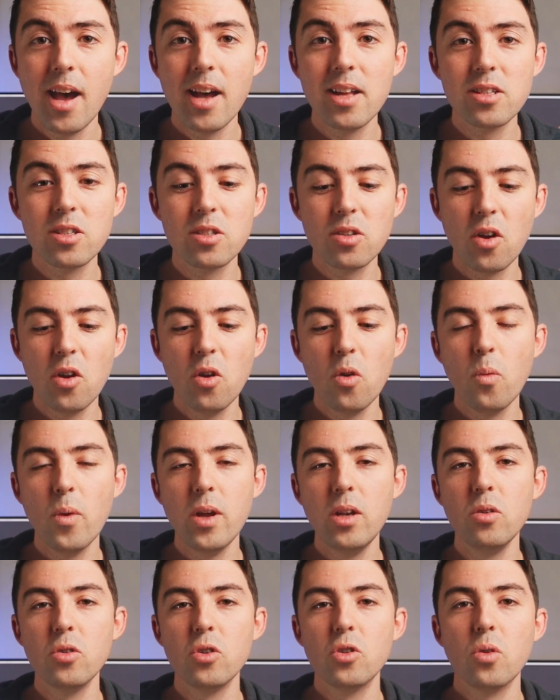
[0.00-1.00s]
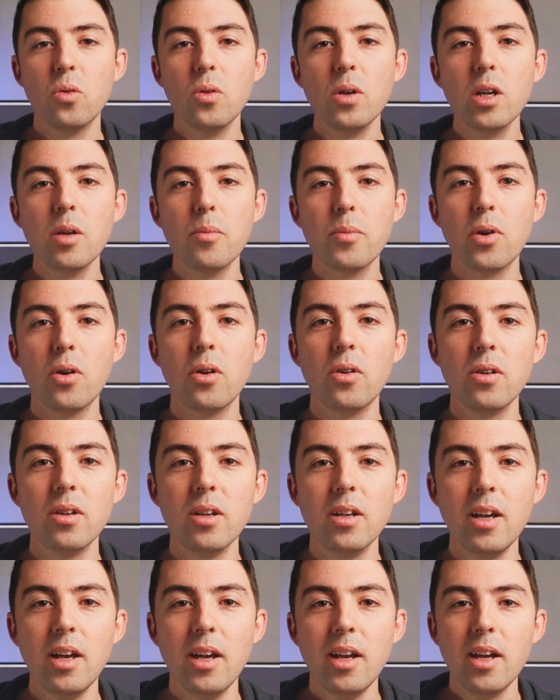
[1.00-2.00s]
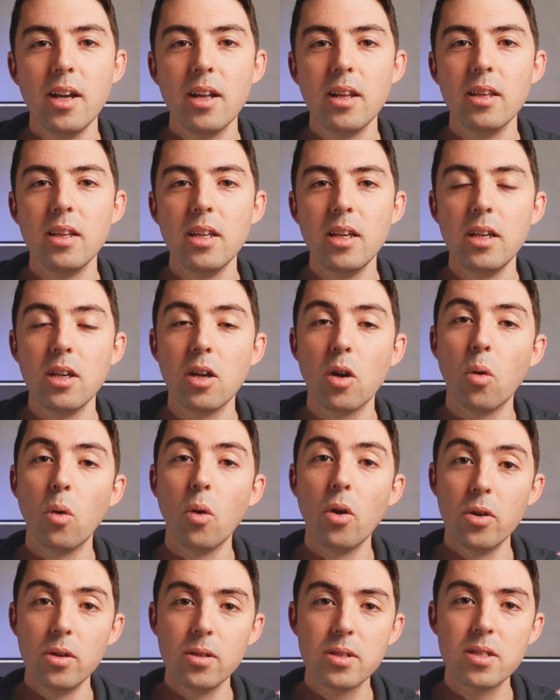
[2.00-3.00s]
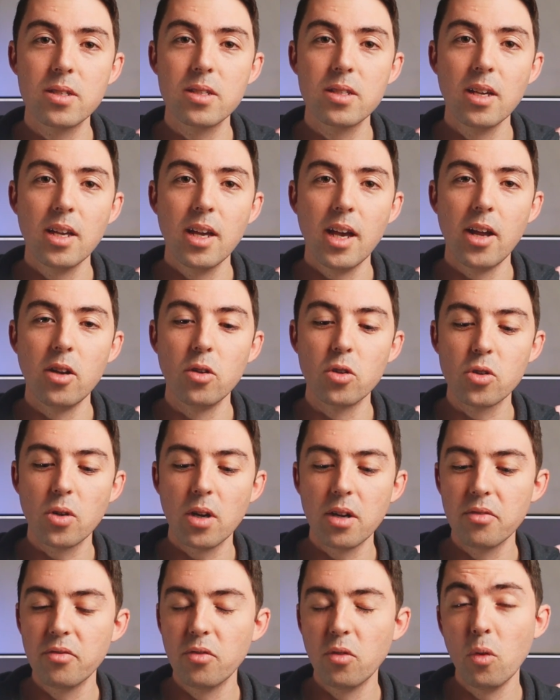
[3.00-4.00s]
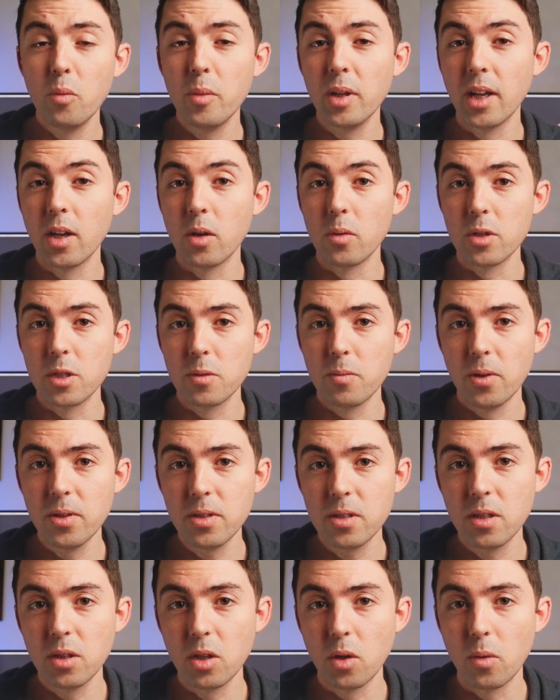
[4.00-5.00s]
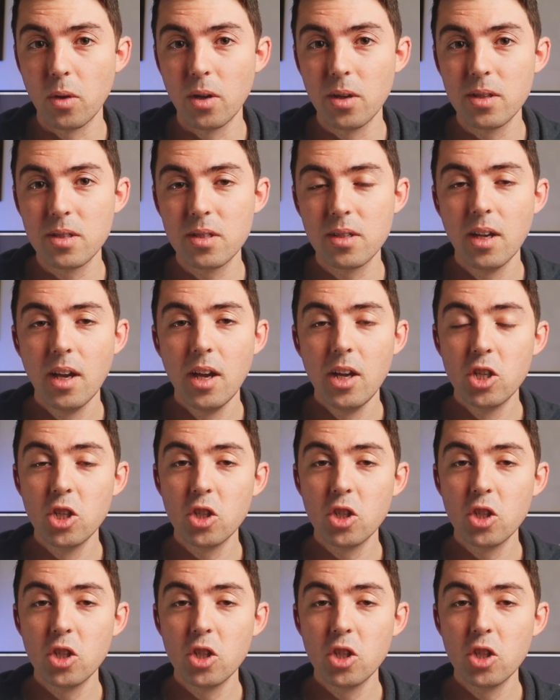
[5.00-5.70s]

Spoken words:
And so when you're drawing upon the quotes and you're trying to formulate a response to the quotes,